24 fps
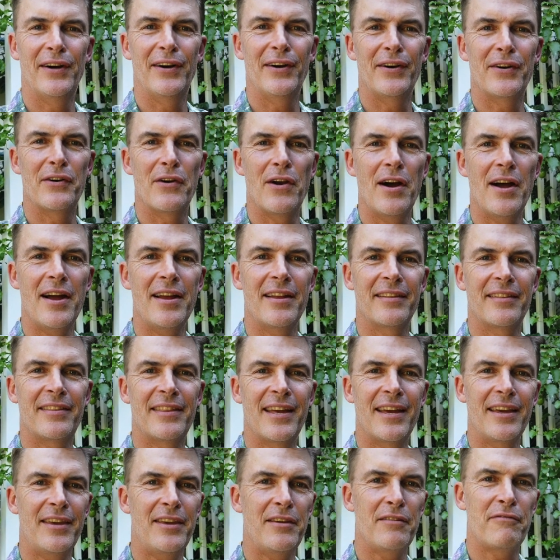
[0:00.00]
All right,
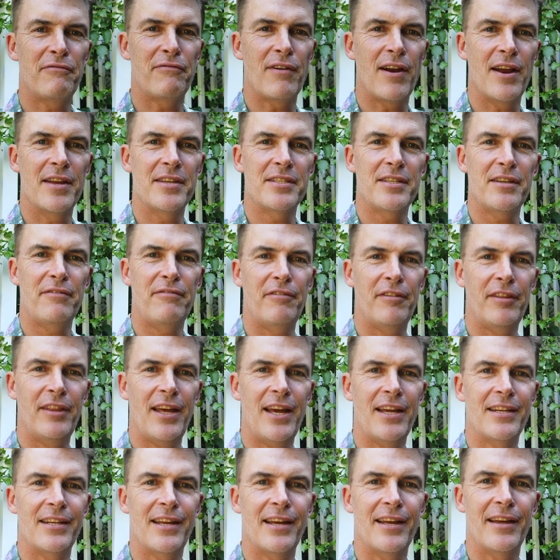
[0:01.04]
thank you, Fraser, for
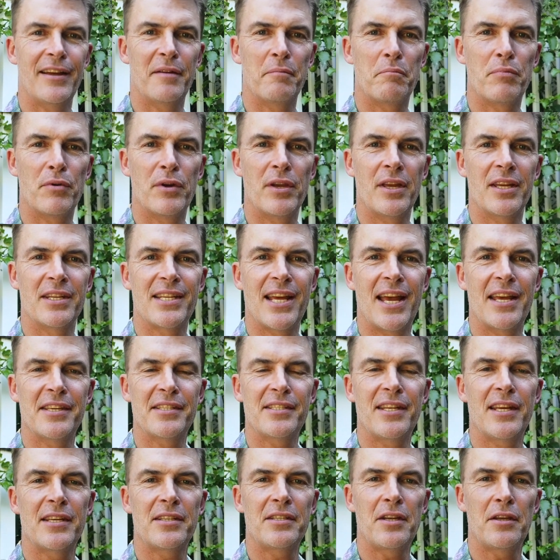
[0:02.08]
that brilliant
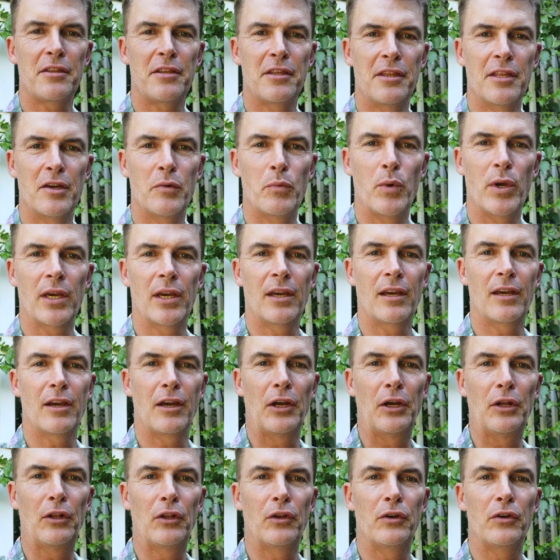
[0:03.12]
taste test. I think that we can
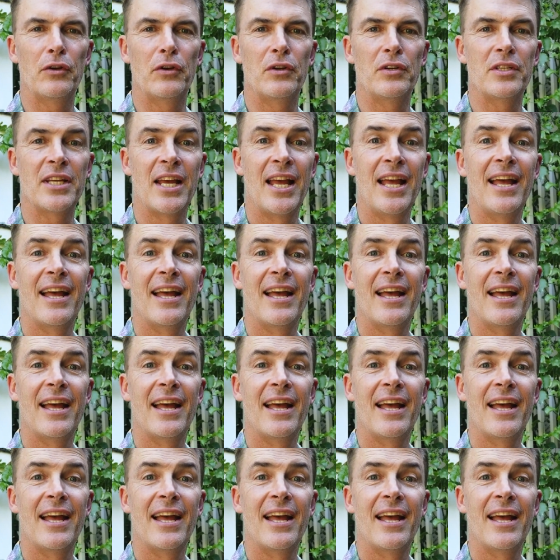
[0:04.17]
conclude